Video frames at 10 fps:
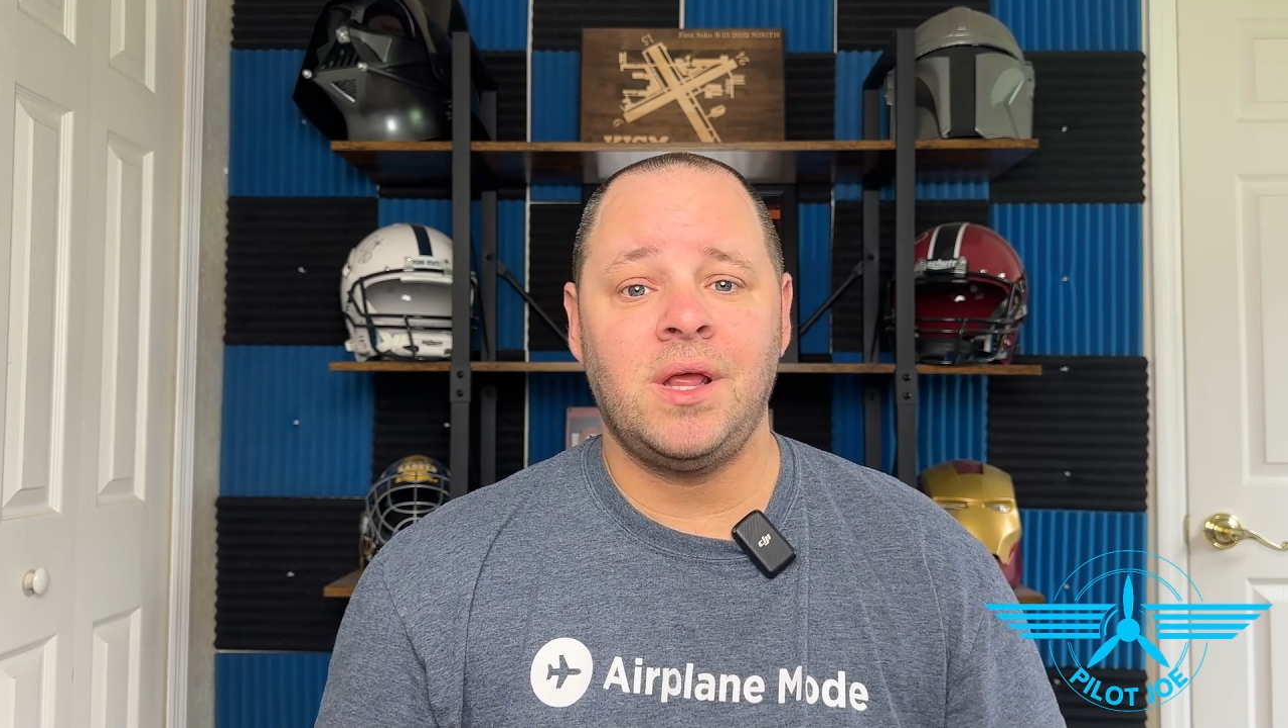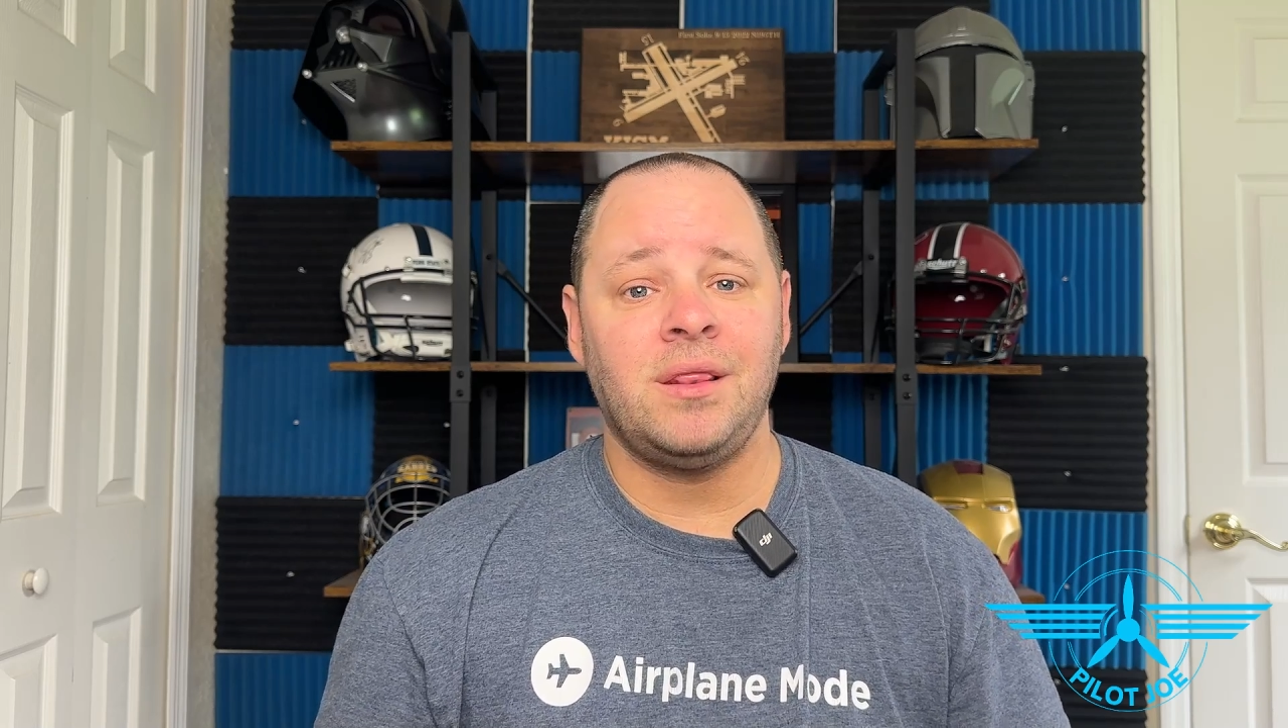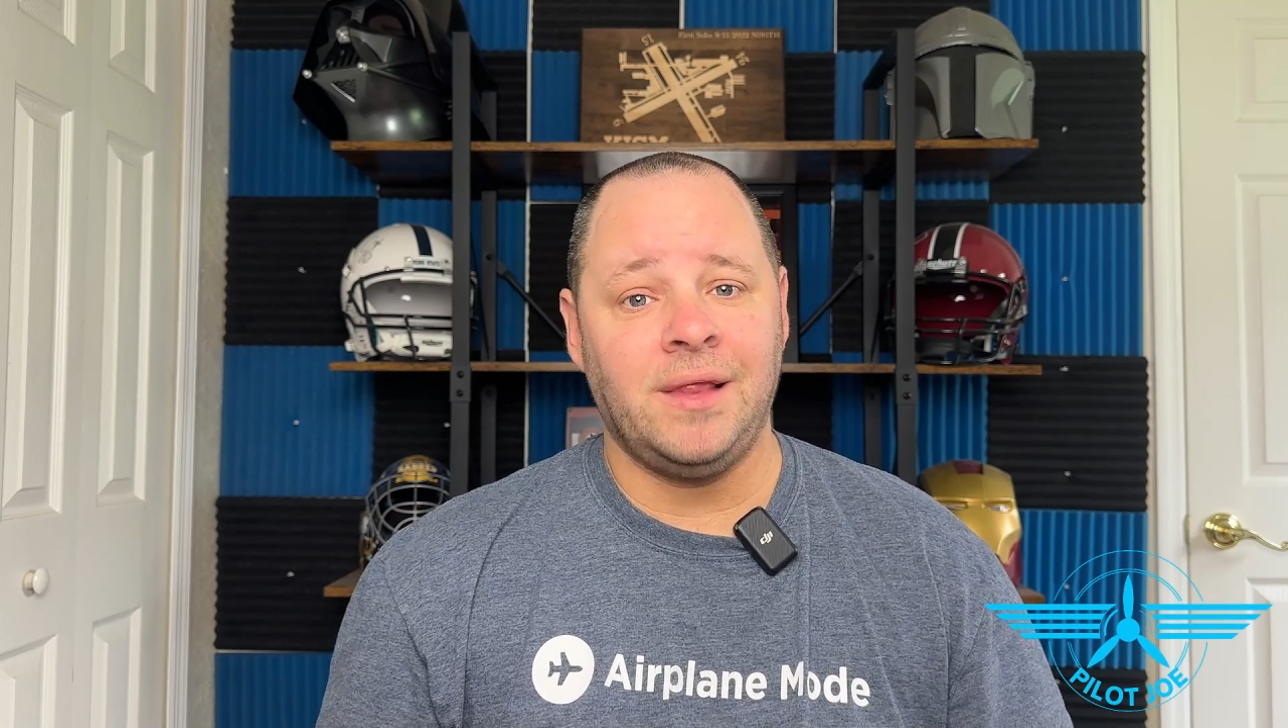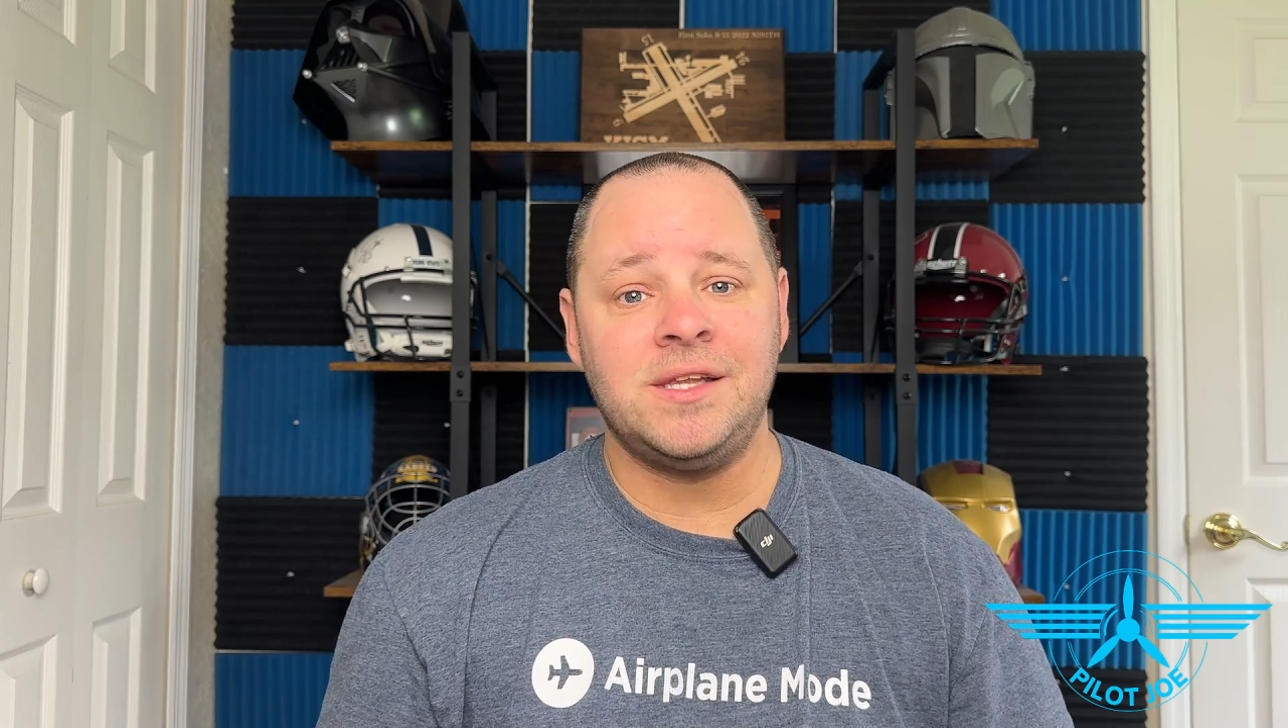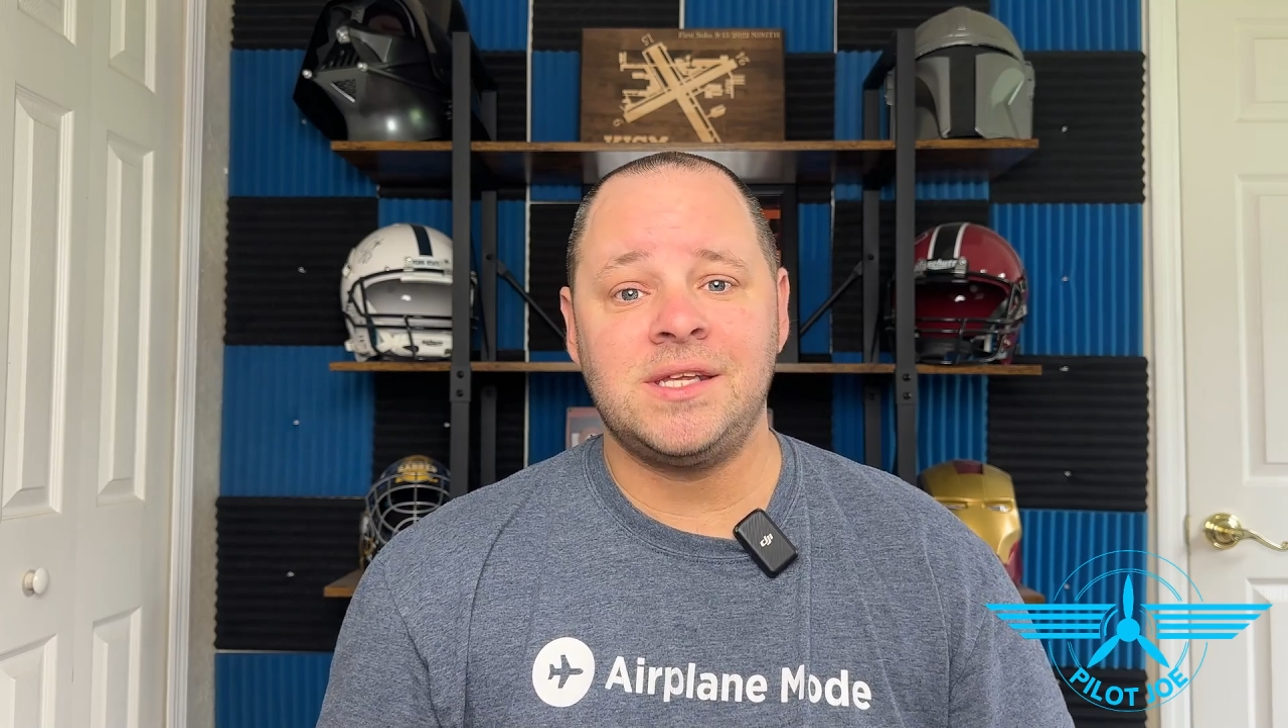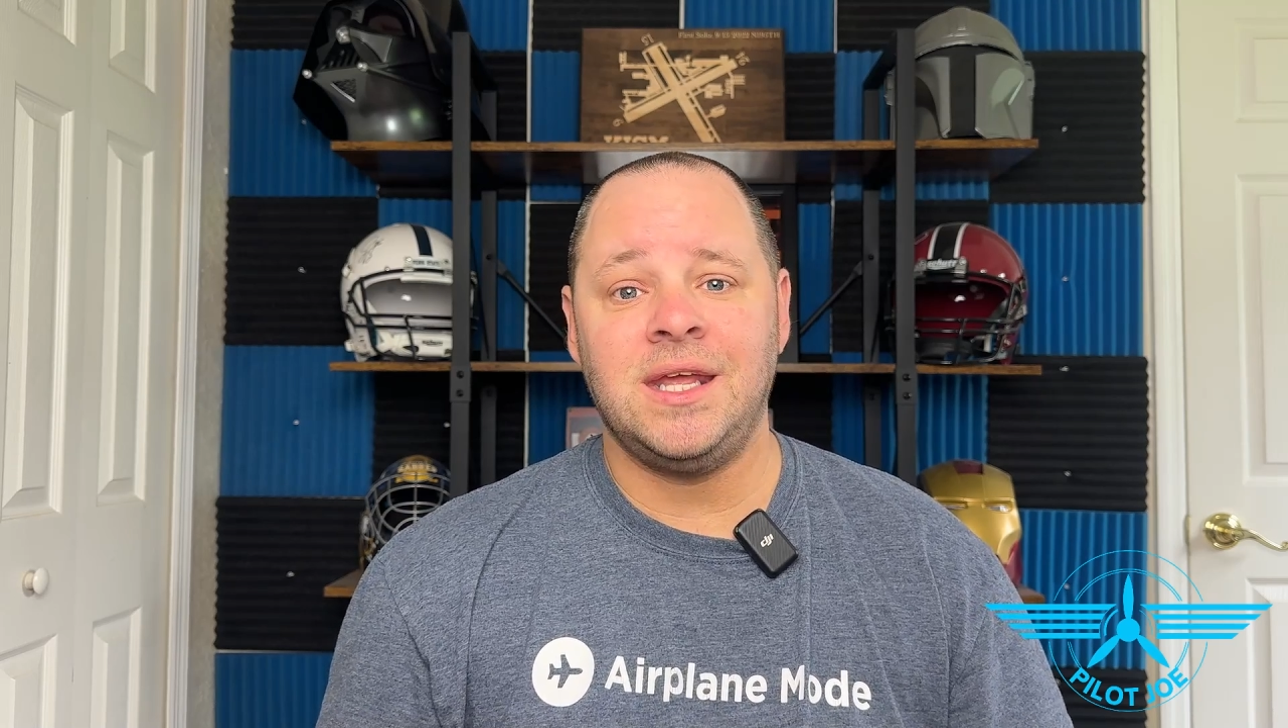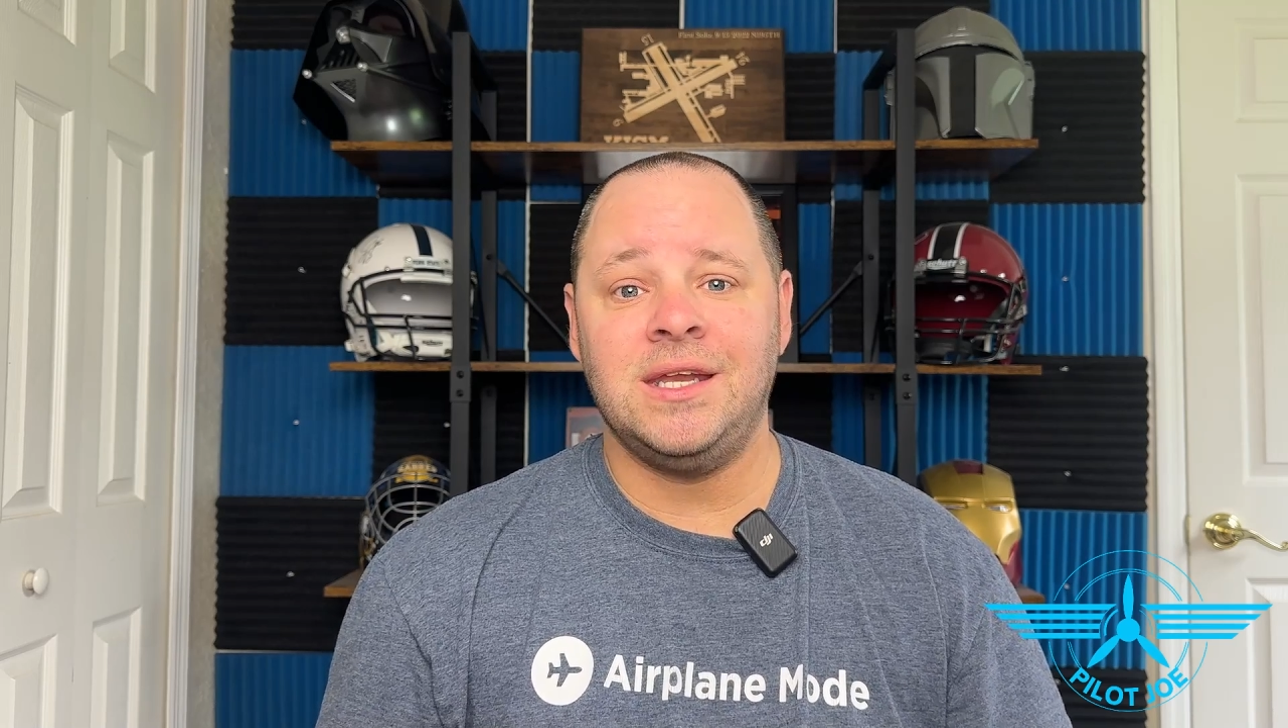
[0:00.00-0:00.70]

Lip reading: let's get